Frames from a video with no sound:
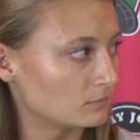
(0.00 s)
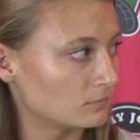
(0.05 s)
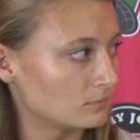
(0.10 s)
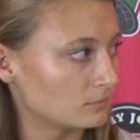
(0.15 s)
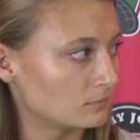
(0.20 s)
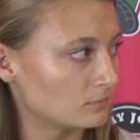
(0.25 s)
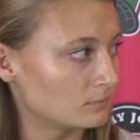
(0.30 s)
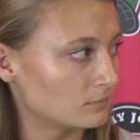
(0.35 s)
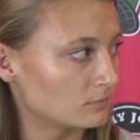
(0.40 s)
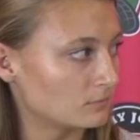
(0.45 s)

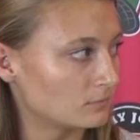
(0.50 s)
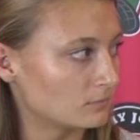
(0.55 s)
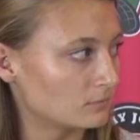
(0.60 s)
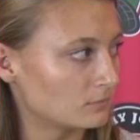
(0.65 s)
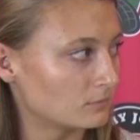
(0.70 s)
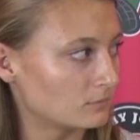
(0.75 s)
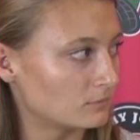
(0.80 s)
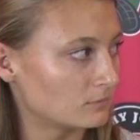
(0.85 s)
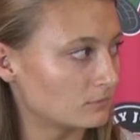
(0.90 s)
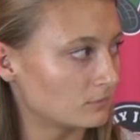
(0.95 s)

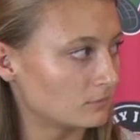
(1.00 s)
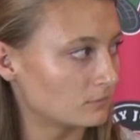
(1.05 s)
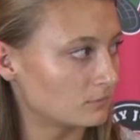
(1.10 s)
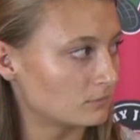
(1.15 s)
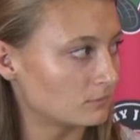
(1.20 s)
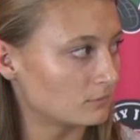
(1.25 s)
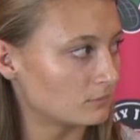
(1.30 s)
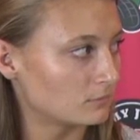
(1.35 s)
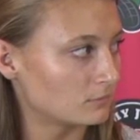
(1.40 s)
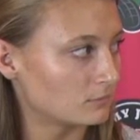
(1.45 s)

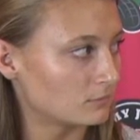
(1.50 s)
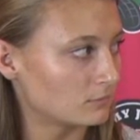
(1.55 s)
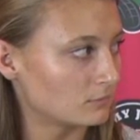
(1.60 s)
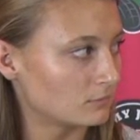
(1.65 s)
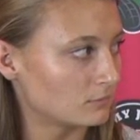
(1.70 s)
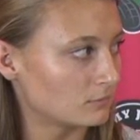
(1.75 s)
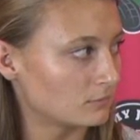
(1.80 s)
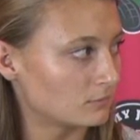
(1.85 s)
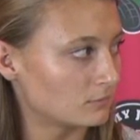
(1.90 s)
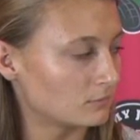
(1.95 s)

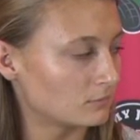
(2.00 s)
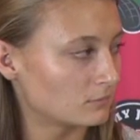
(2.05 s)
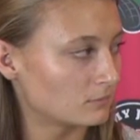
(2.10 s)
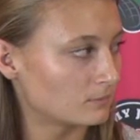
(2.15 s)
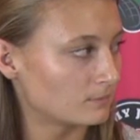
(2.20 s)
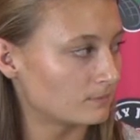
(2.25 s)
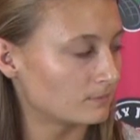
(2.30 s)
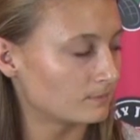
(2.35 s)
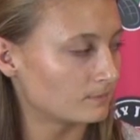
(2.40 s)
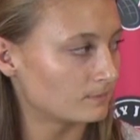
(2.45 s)

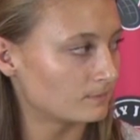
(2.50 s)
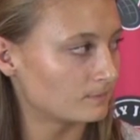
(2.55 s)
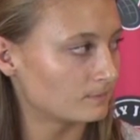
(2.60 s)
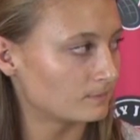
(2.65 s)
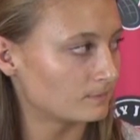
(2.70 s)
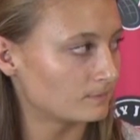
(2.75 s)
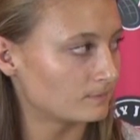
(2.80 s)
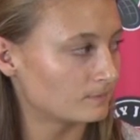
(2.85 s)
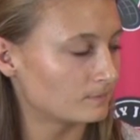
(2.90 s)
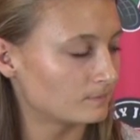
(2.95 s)

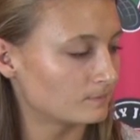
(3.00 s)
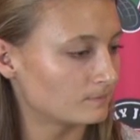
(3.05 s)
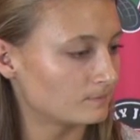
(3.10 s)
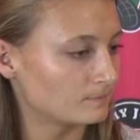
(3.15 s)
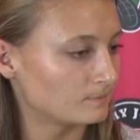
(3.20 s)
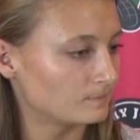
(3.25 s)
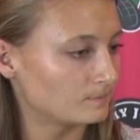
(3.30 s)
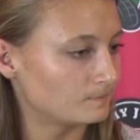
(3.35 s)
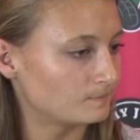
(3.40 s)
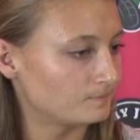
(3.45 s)

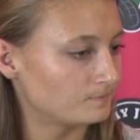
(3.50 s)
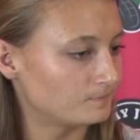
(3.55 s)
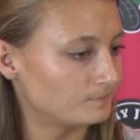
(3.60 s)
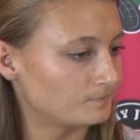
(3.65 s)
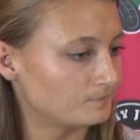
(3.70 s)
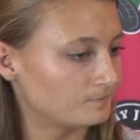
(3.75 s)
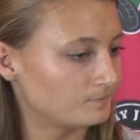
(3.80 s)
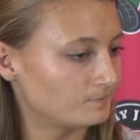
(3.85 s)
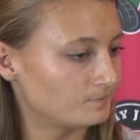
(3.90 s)
(not speaking)